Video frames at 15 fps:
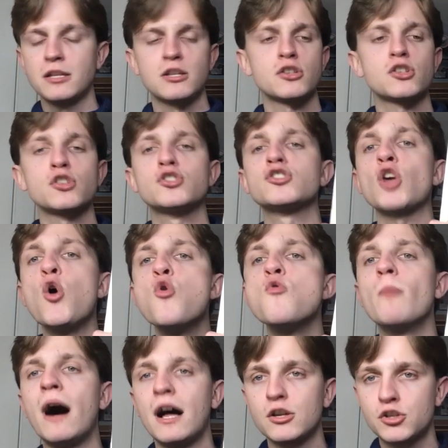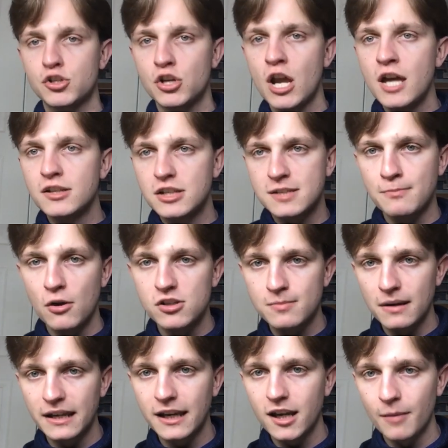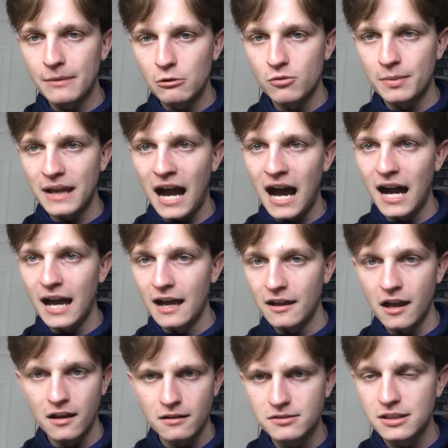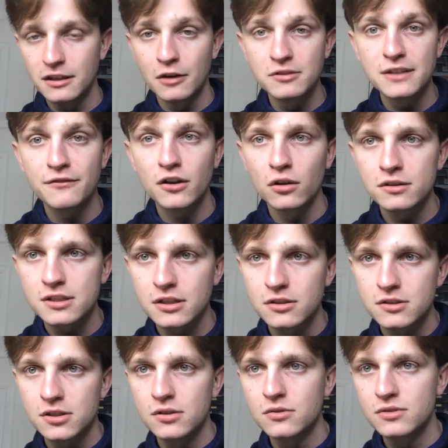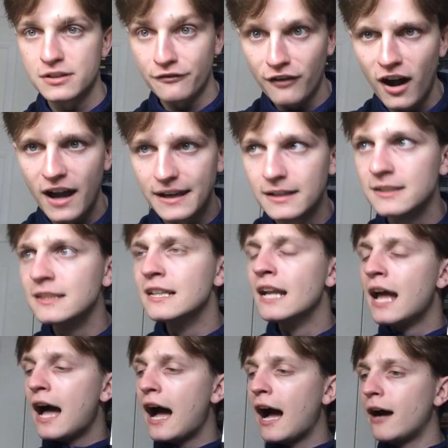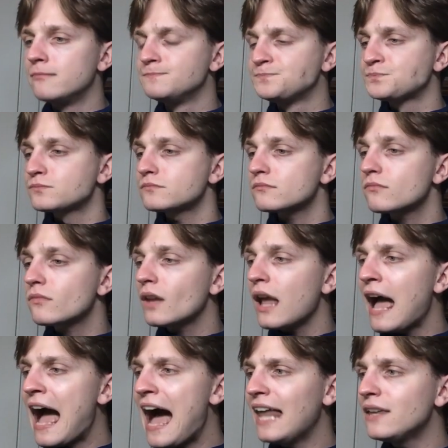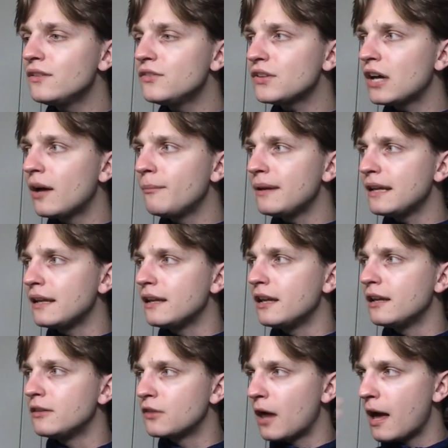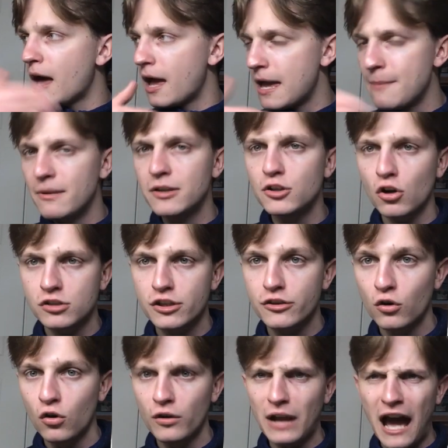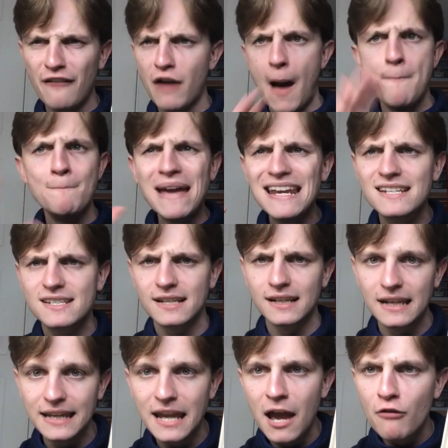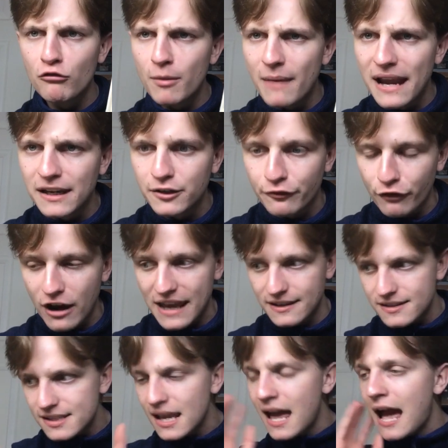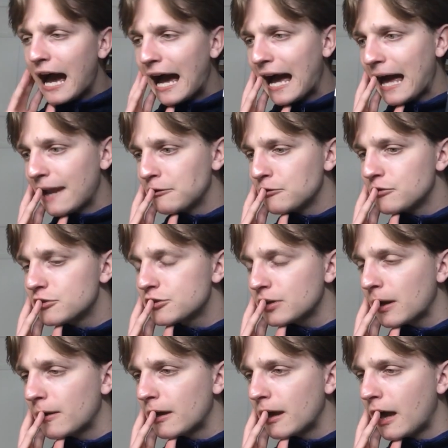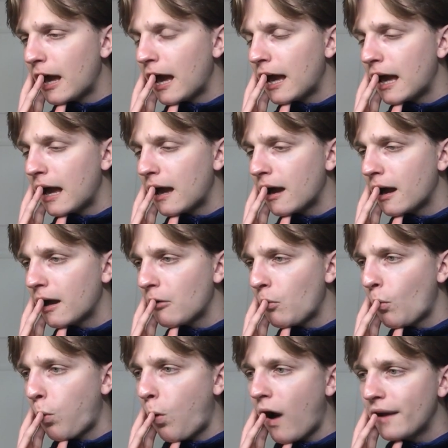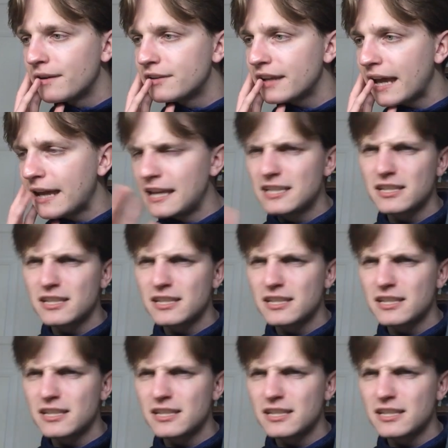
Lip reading: so much disposable income it would be, difficult to define. And him and Dr. Thorne have amazingly remained friends, and one day